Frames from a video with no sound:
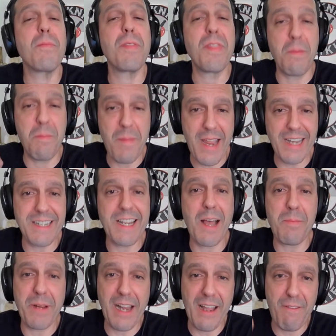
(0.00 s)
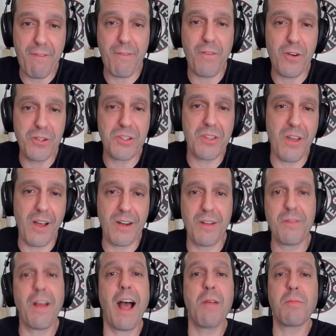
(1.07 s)
The main topic I first thought
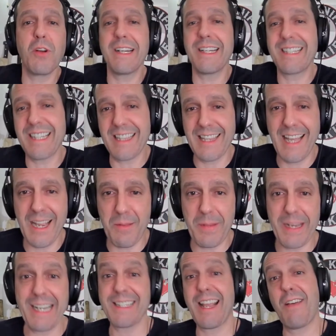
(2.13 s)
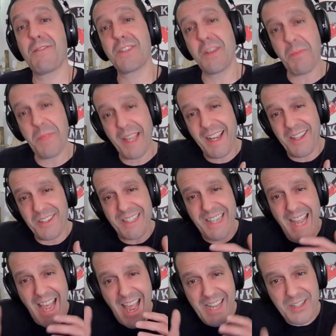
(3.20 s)
of, I'm going to delay because I have something else
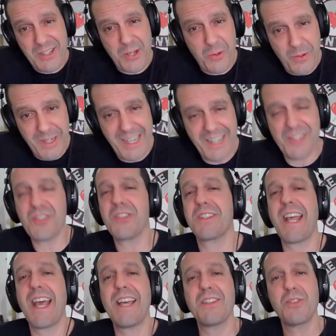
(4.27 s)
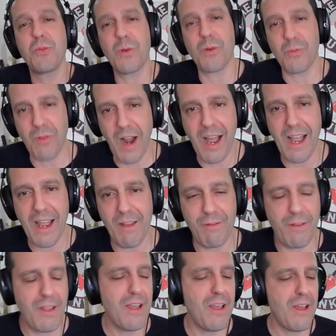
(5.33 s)
to add to it. It just has to
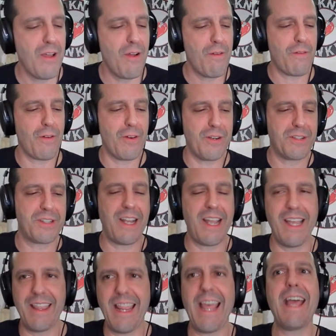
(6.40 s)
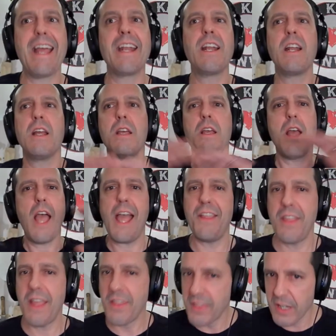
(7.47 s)
arrive first. And then
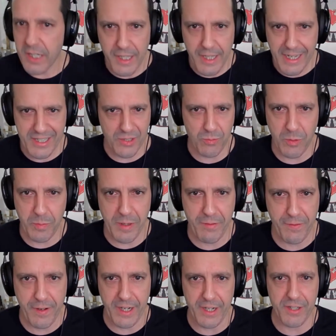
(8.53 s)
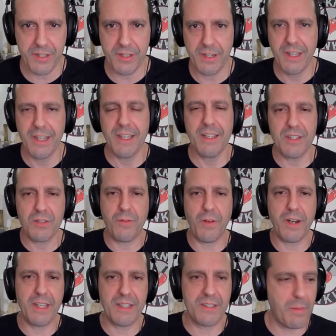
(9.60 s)
and then the collection will be finished. This is
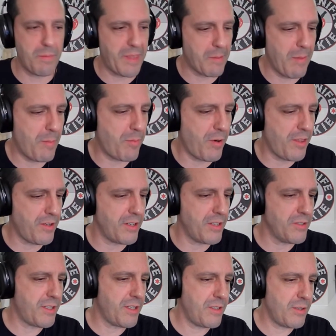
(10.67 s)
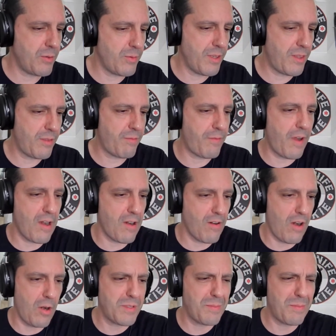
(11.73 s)
funny. This is something my brother used to do with
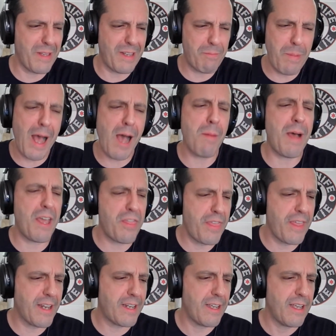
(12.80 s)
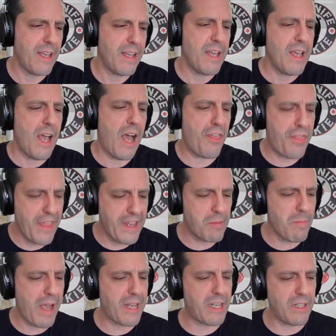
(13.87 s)
firearms. He'd be like, Bob, I think, I think
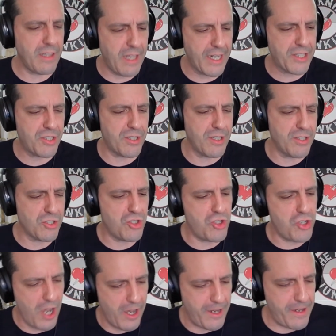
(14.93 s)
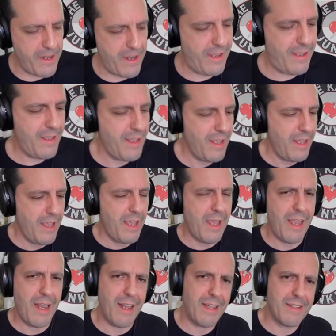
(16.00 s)
my collection is done.
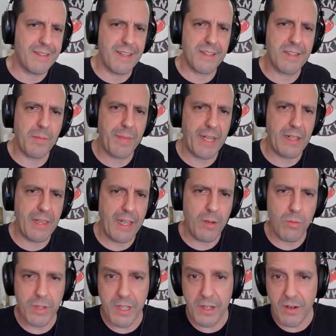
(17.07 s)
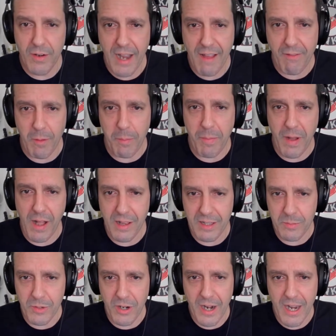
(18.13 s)
And I'd say something like, well, you don't have a
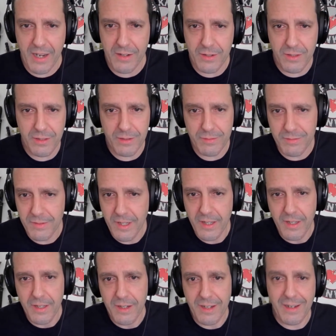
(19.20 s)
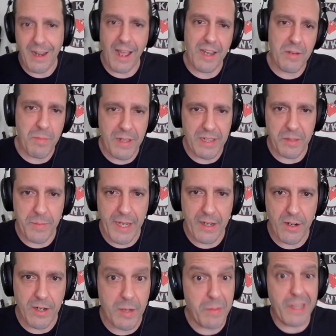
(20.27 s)
polymer handle nine
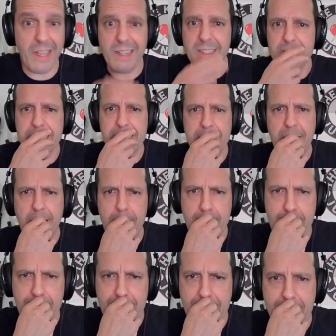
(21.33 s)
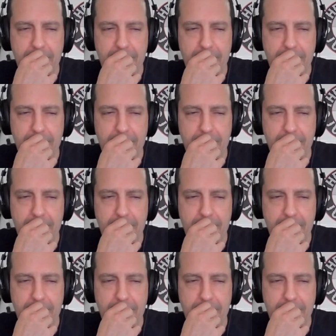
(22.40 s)
millimeter. And he'd be like, oh.